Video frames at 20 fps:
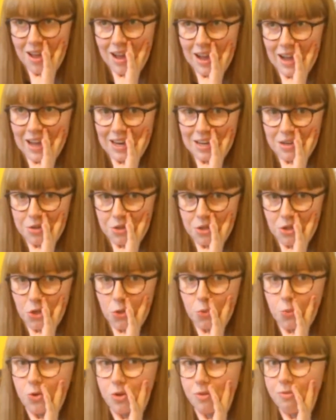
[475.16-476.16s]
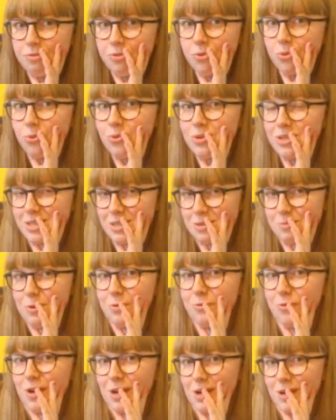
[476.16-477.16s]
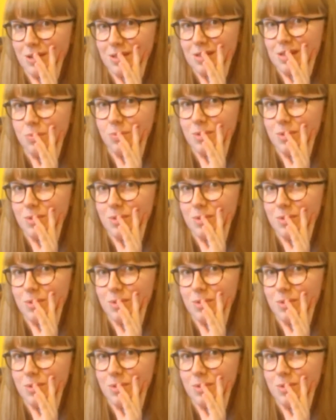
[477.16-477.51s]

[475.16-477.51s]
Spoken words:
and you would have thought it had been rehearsed.